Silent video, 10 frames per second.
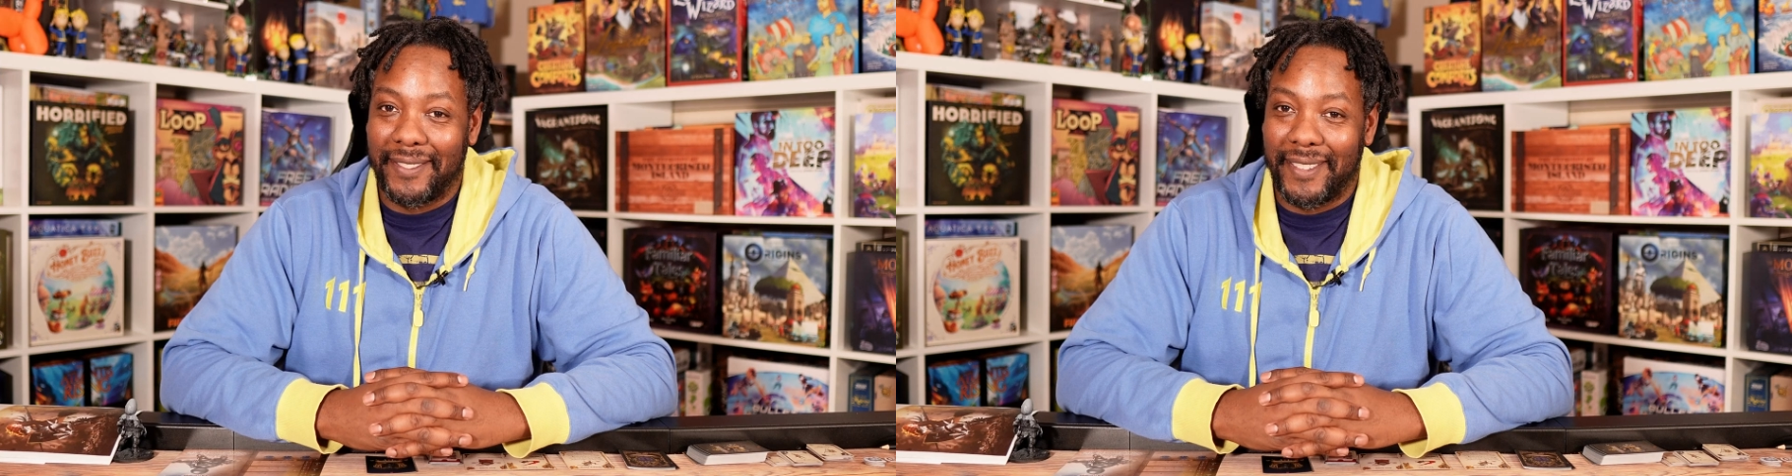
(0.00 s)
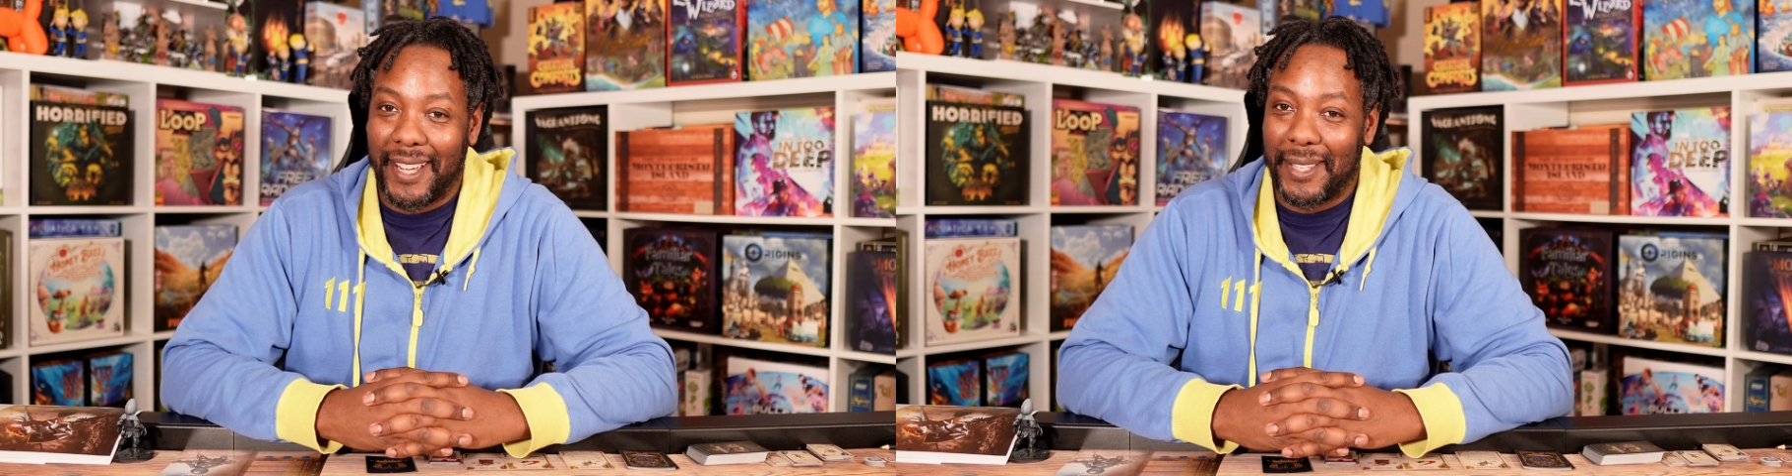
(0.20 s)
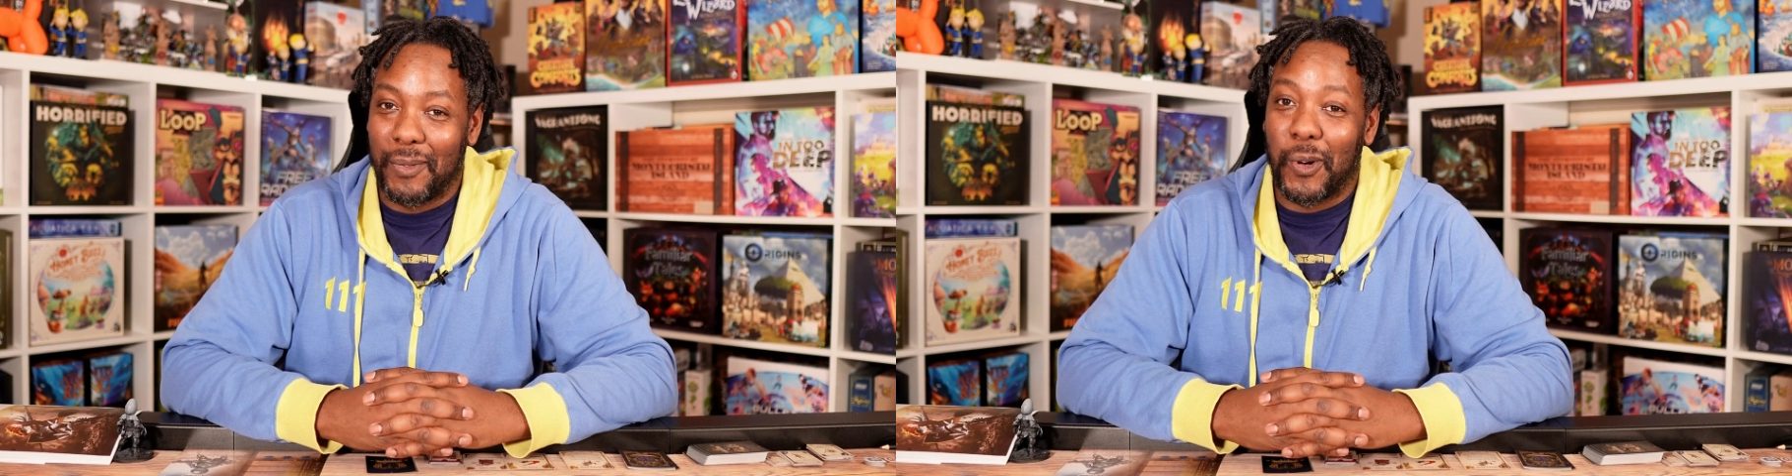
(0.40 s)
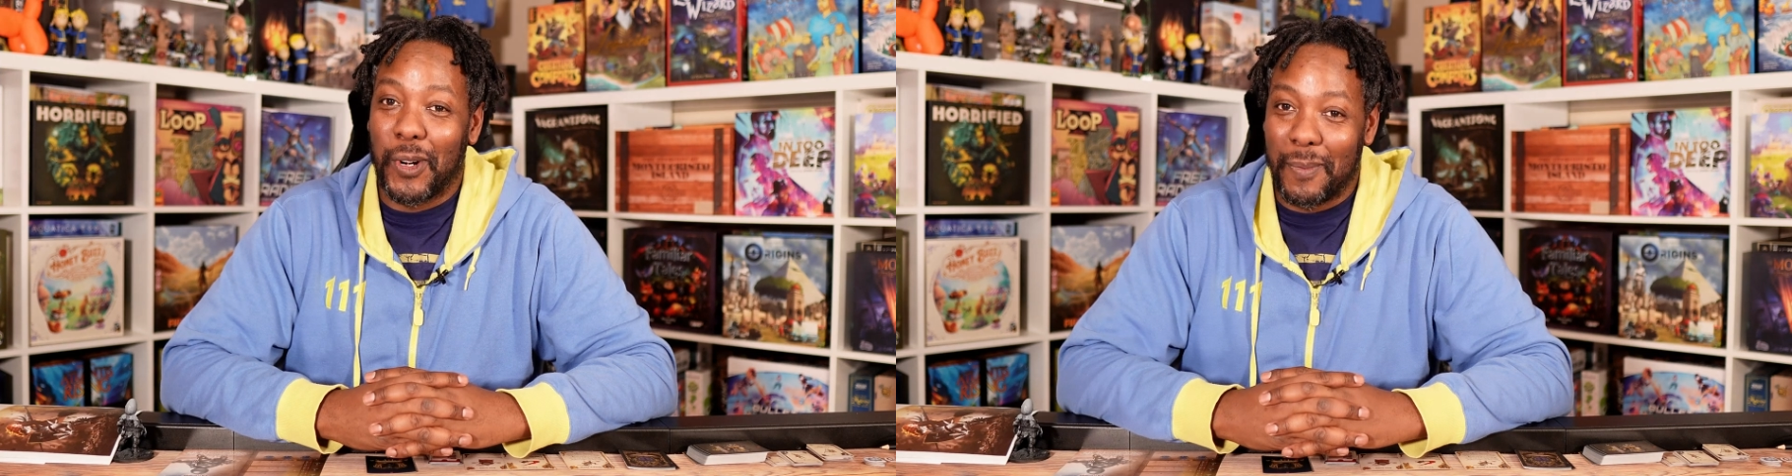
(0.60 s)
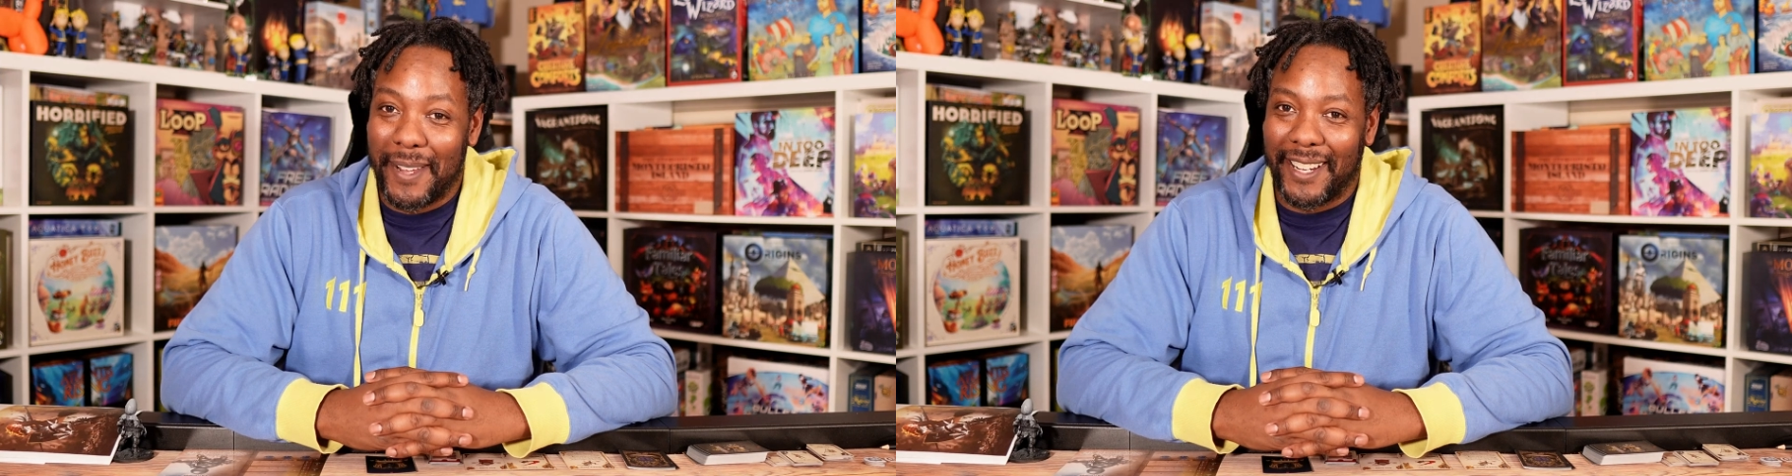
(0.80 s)
It's
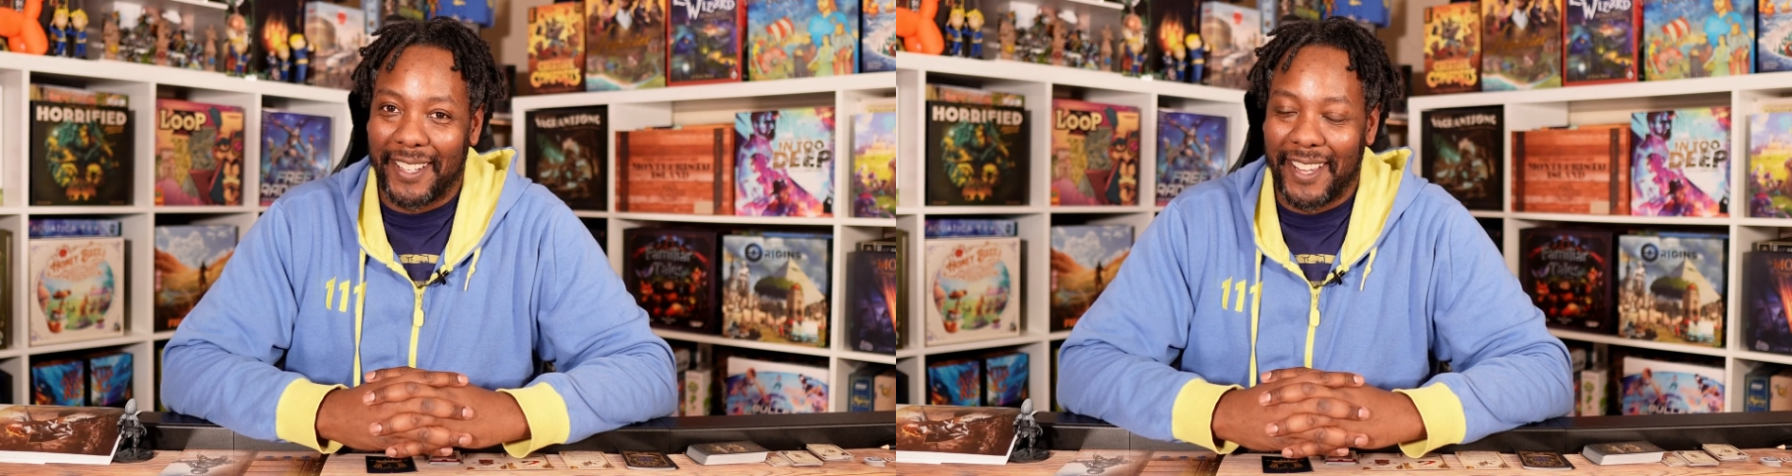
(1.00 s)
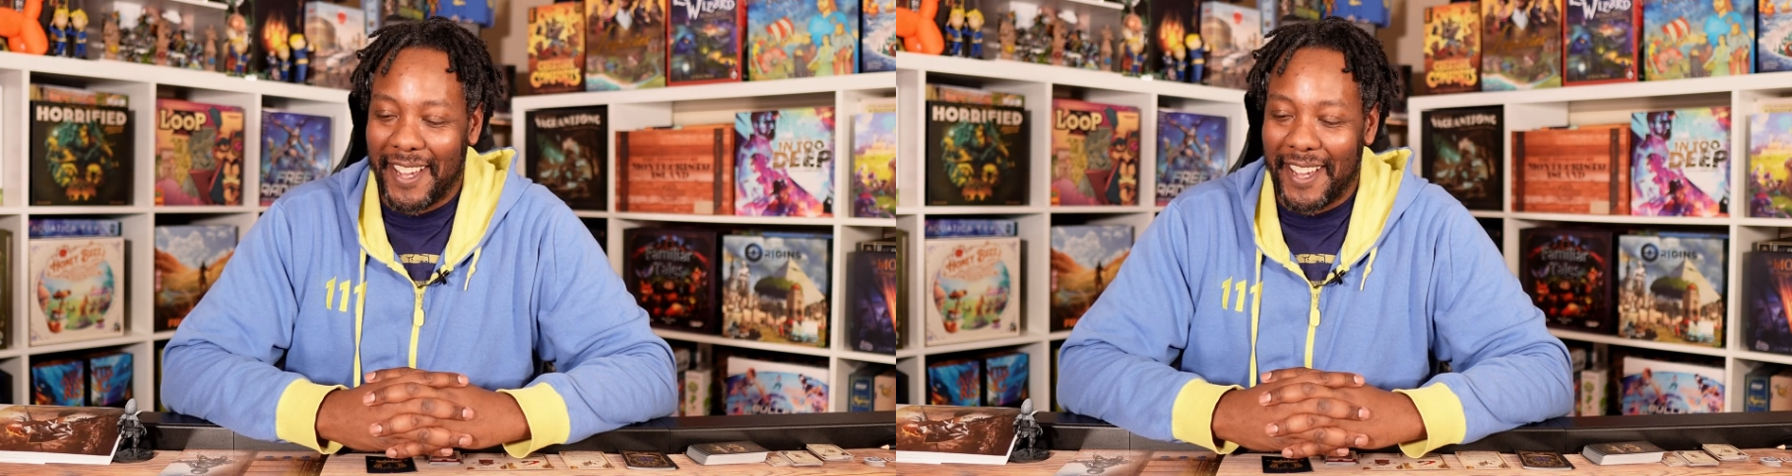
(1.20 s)
real big.